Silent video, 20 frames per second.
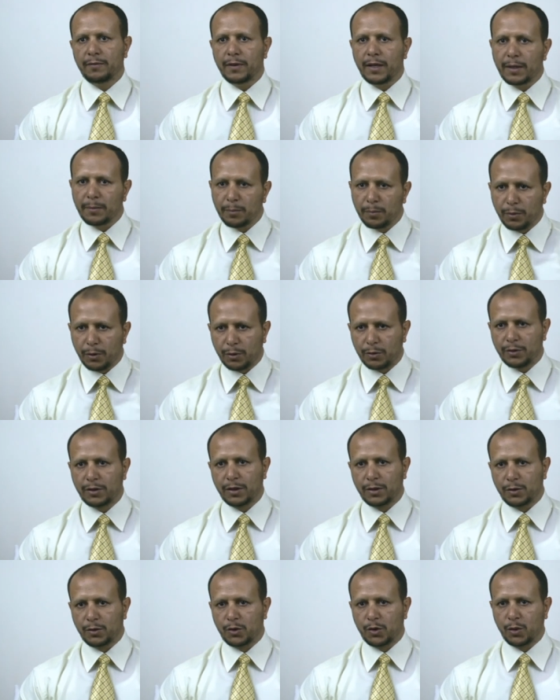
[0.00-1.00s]

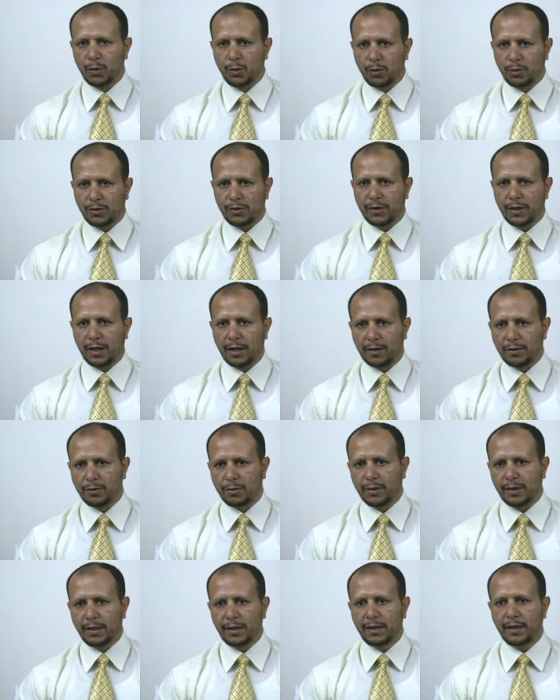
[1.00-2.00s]
important tools
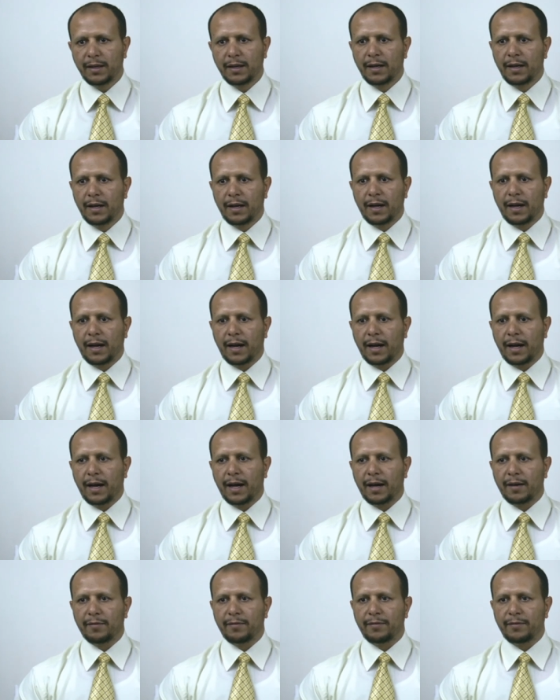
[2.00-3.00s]
actually
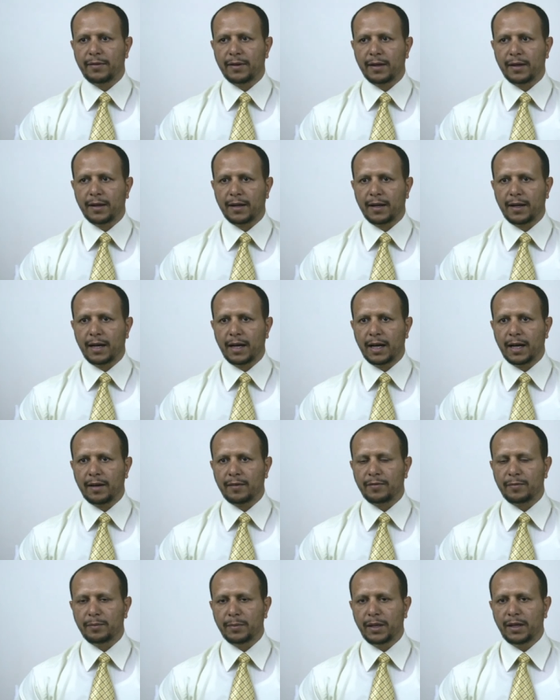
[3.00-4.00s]

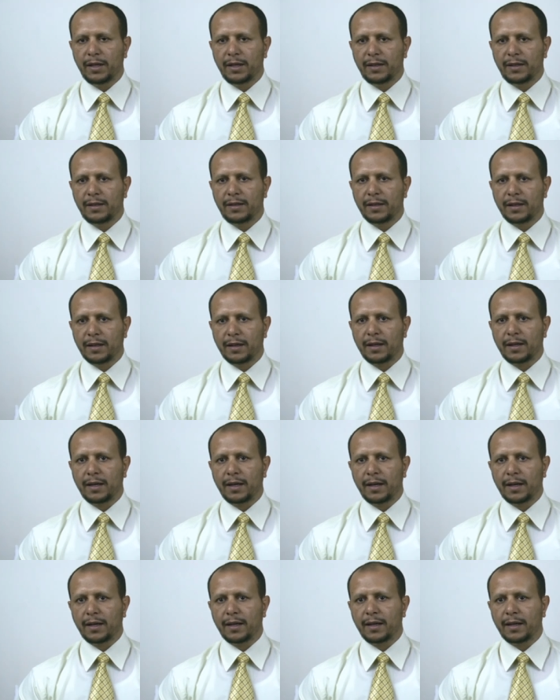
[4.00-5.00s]
have made
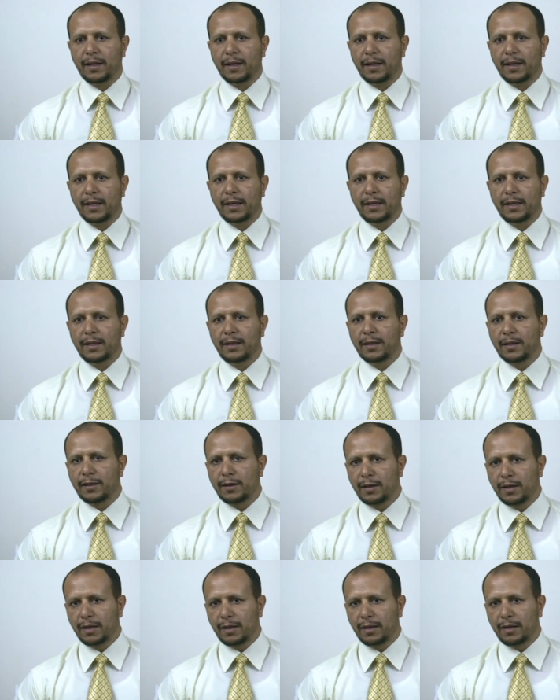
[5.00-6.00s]

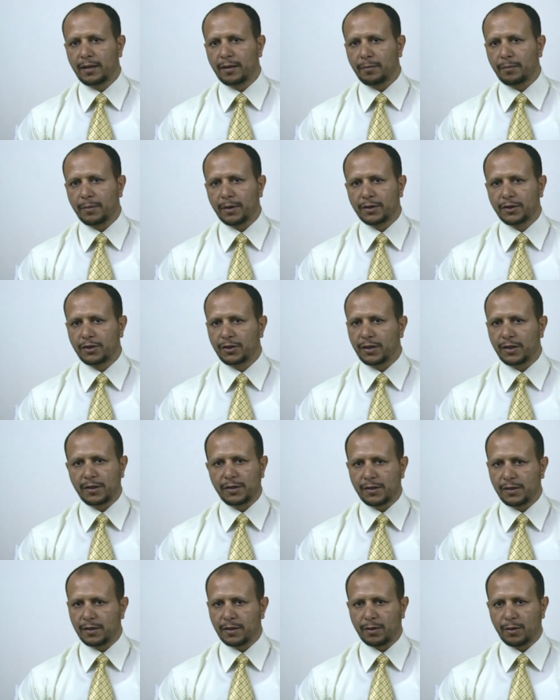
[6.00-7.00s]
e-learning much
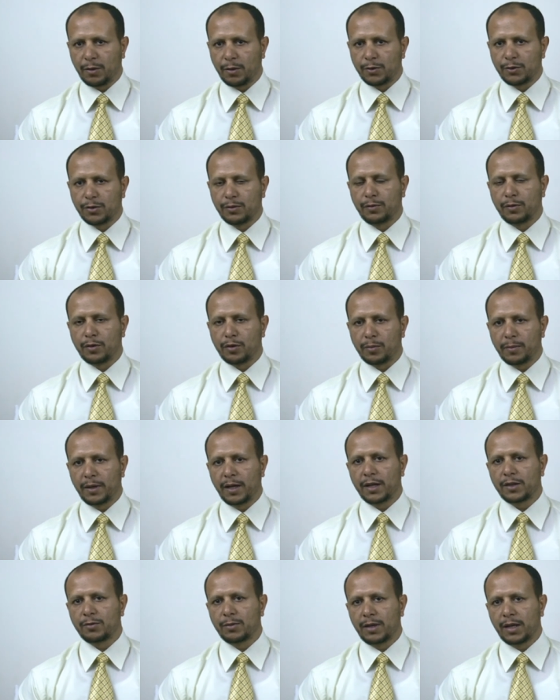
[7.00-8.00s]
easier also for me
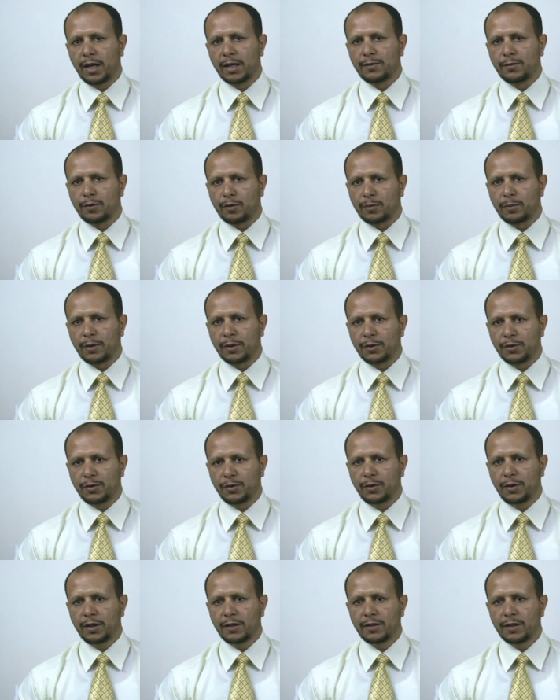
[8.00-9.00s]
as well as for my
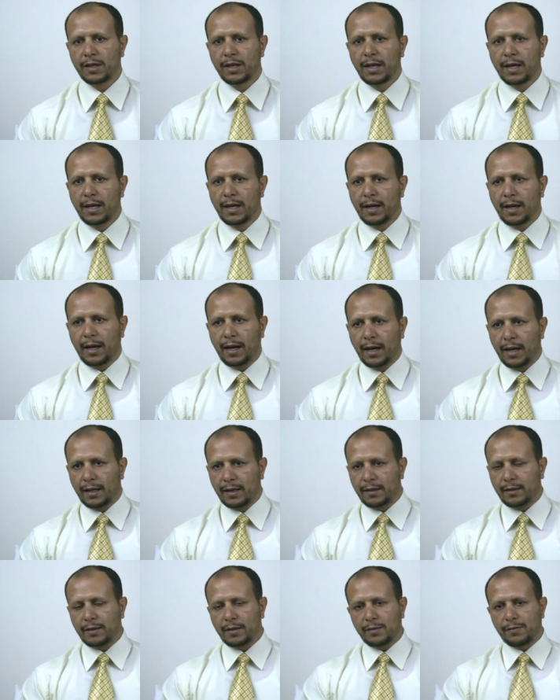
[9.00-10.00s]
students.
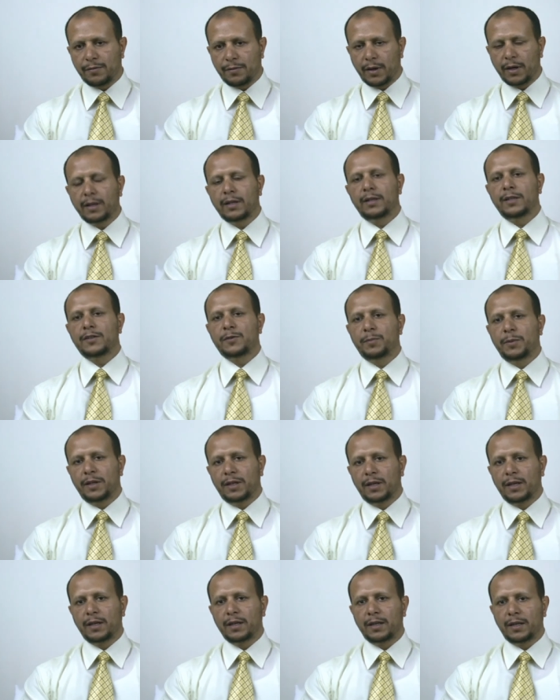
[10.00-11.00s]
And frankly
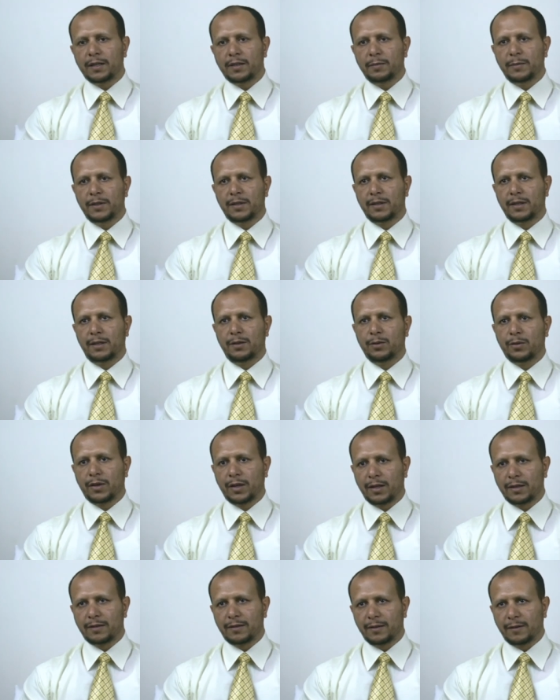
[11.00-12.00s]
speaking, let me tell you
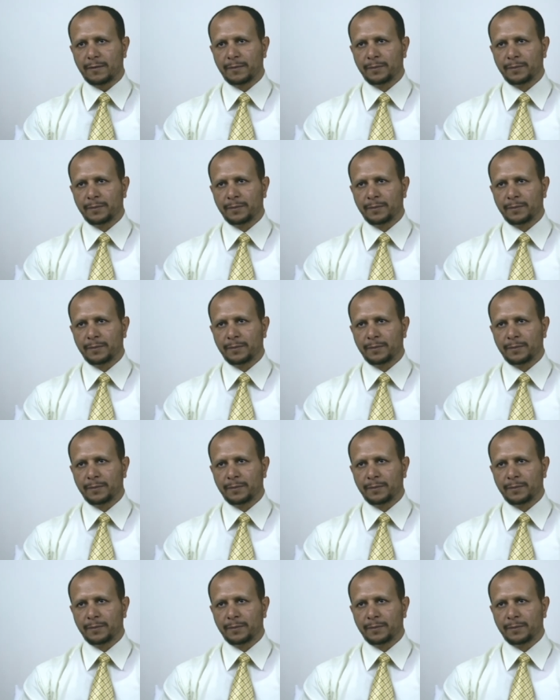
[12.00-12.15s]
that